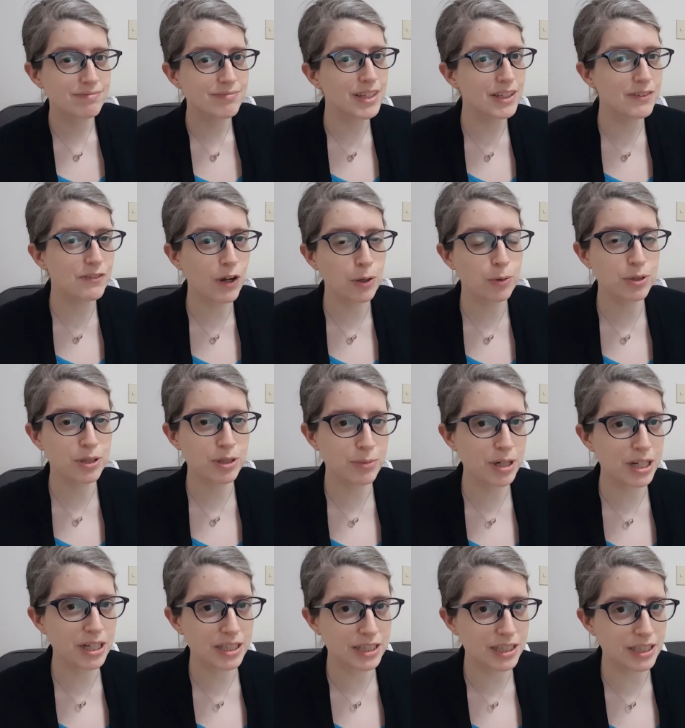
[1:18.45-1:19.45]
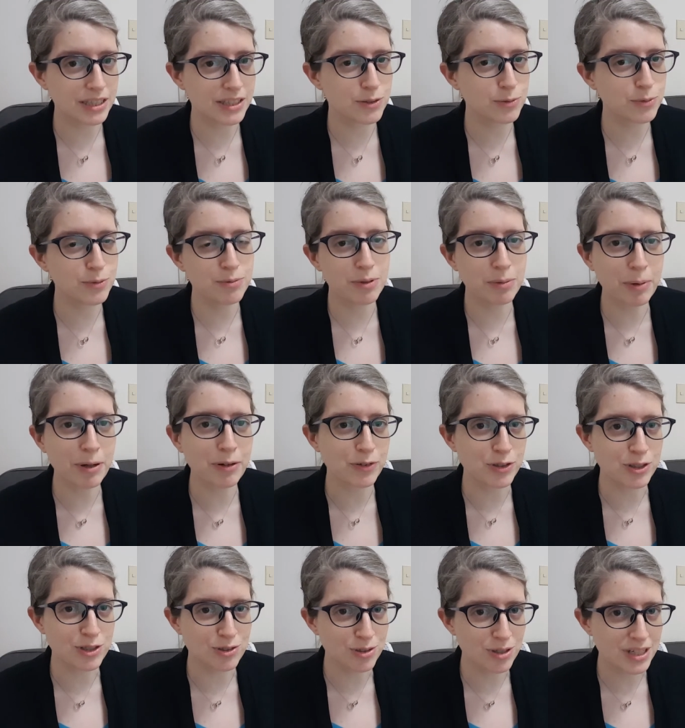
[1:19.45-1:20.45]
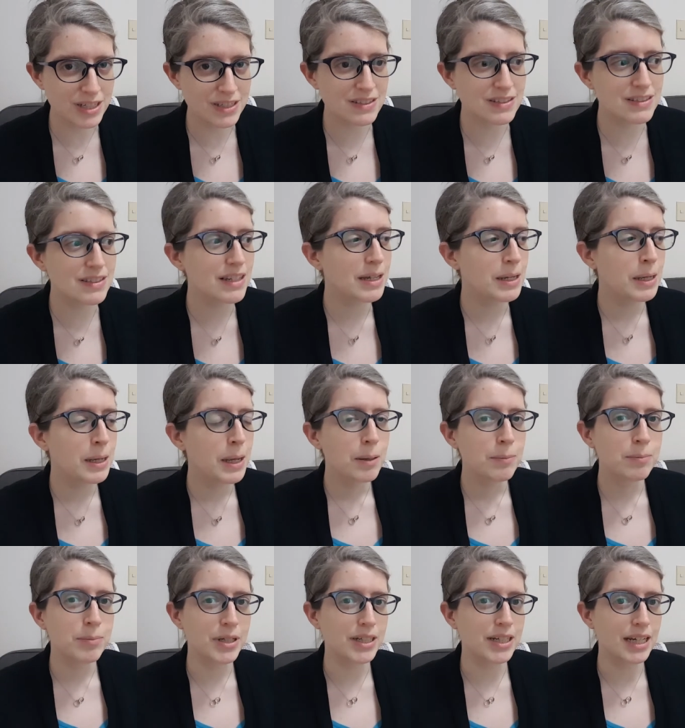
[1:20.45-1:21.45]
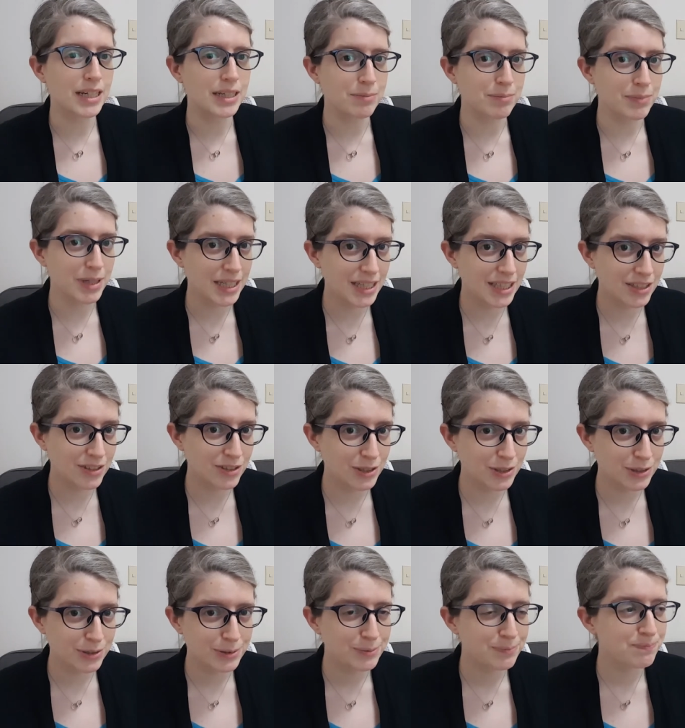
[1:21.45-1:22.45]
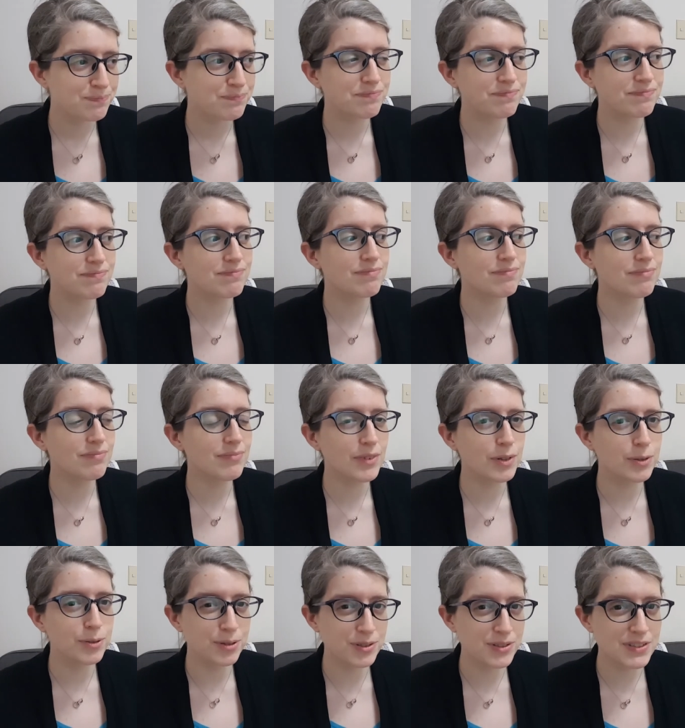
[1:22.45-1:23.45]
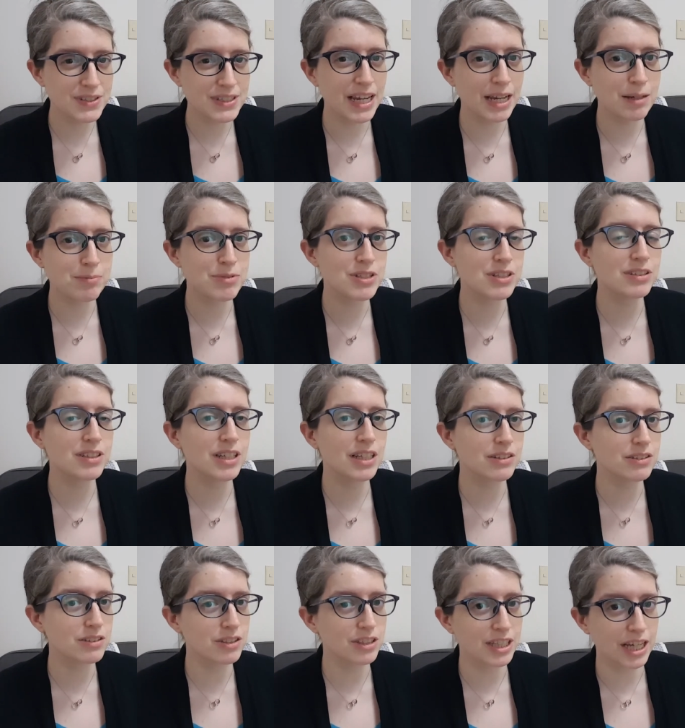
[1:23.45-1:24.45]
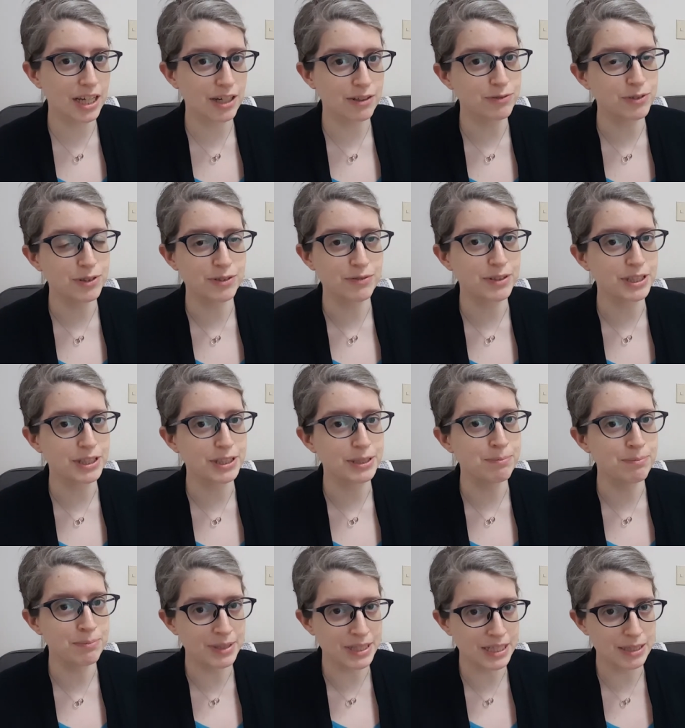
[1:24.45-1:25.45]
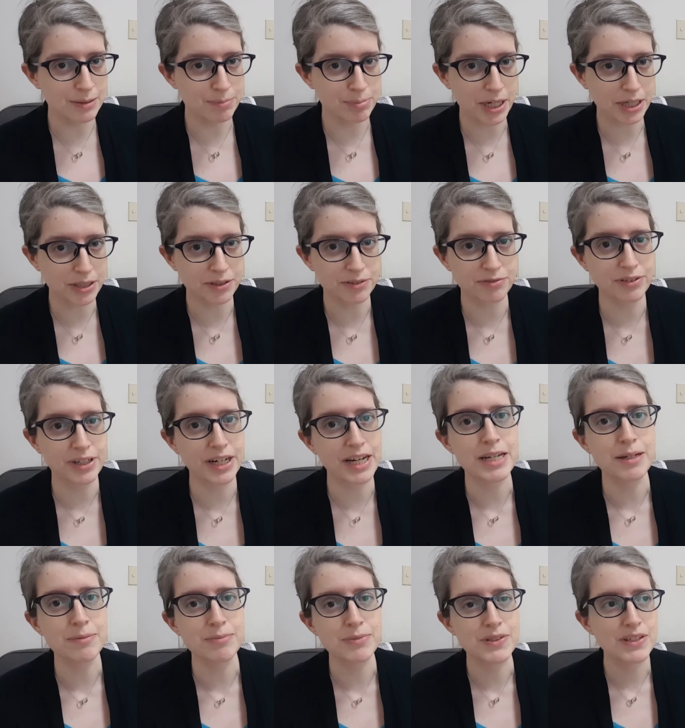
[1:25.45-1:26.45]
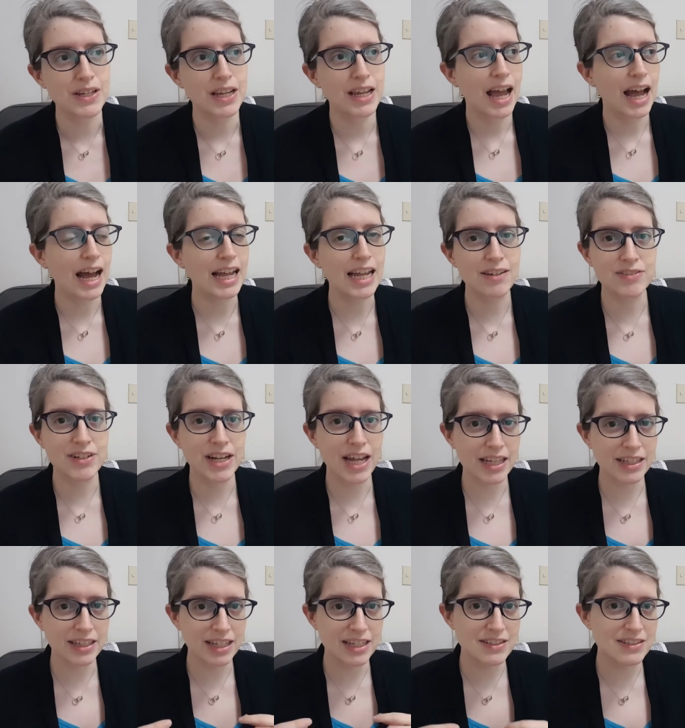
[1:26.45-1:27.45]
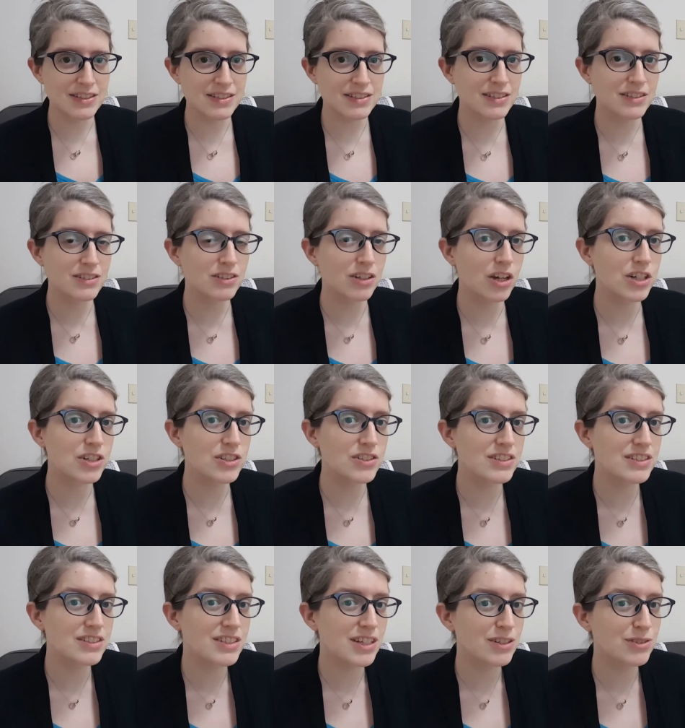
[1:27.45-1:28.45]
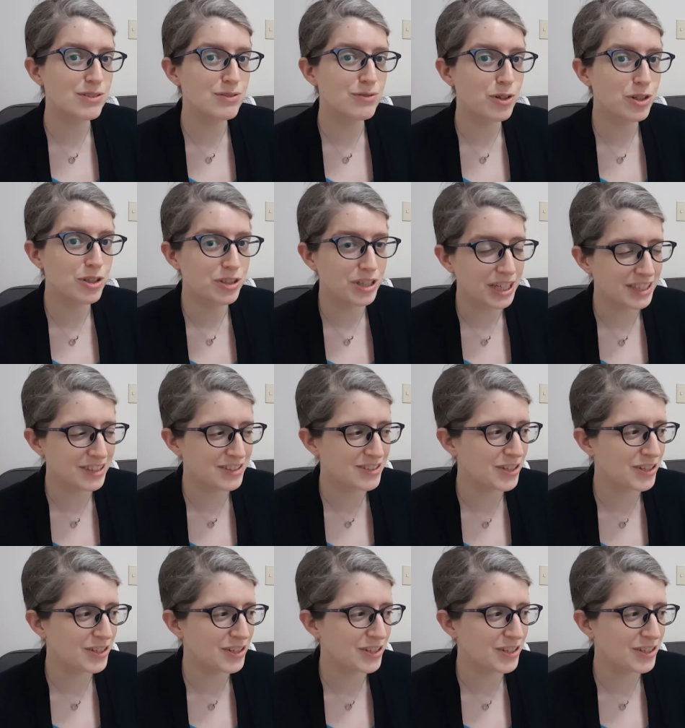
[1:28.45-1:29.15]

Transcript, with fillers: if I were in America, this wouldn't be my first choice, but I am making do We'll see. I'm still on the lookout for a very me pair of frames. I haven't had lenses this large since I was in fourth grade,